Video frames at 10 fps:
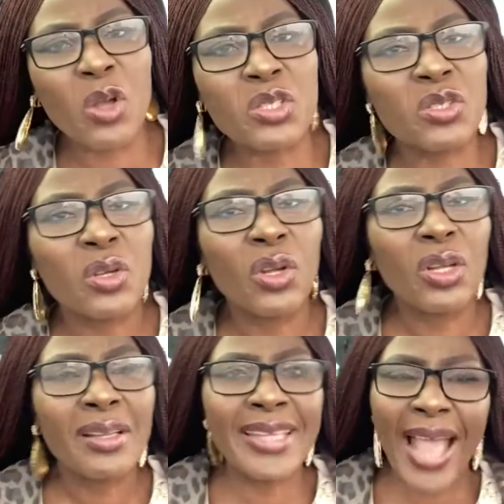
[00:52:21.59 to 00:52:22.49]
us
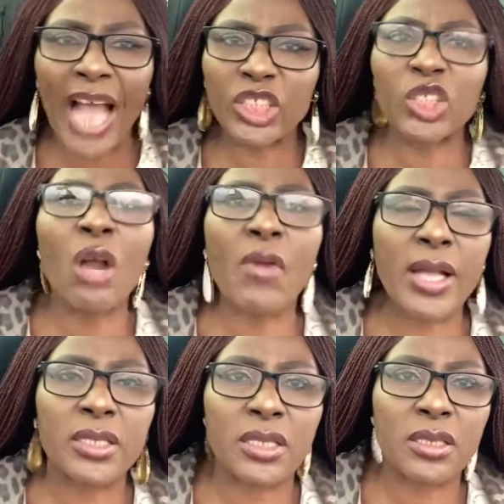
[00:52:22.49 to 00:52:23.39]
the
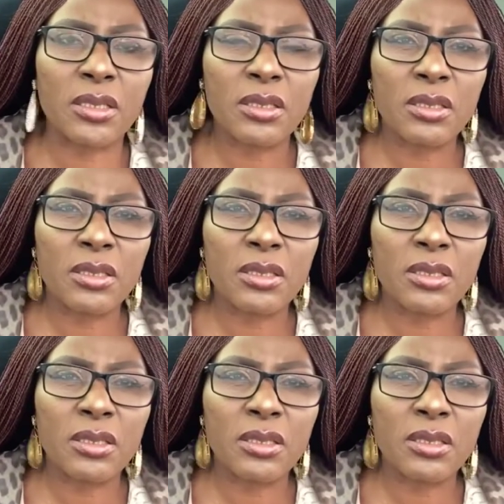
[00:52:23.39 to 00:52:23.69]
assurance.